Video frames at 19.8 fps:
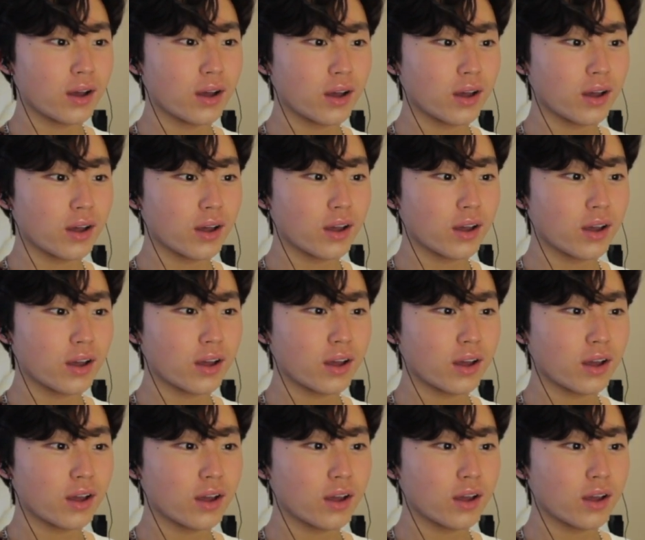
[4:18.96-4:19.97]

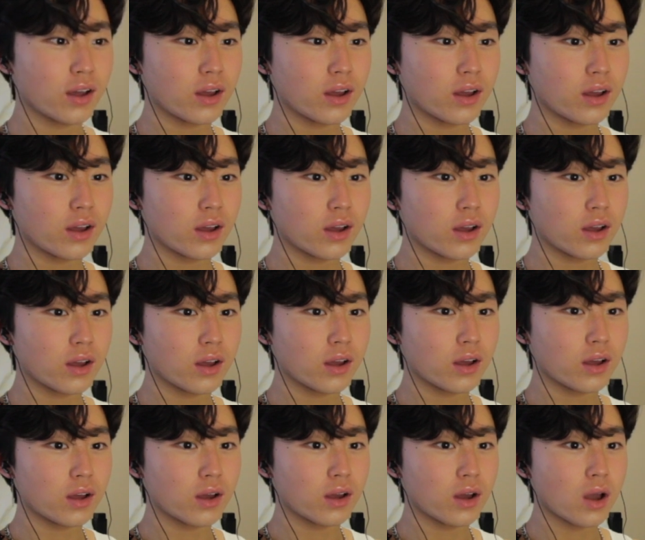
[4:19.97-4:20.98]

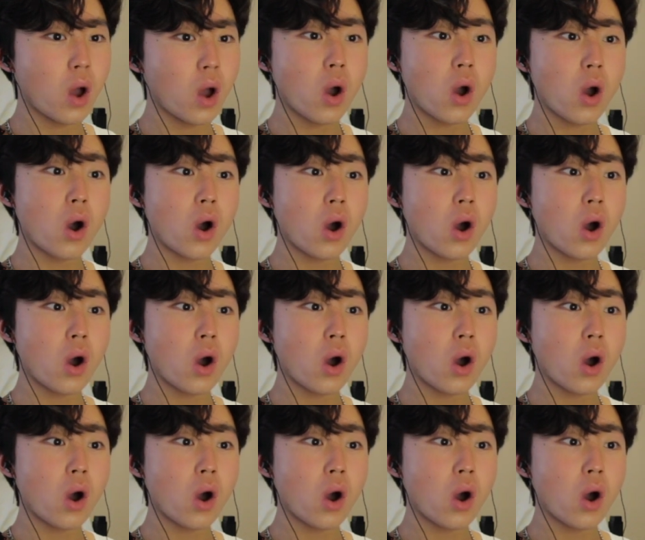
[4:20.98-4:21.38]
Nothing is said.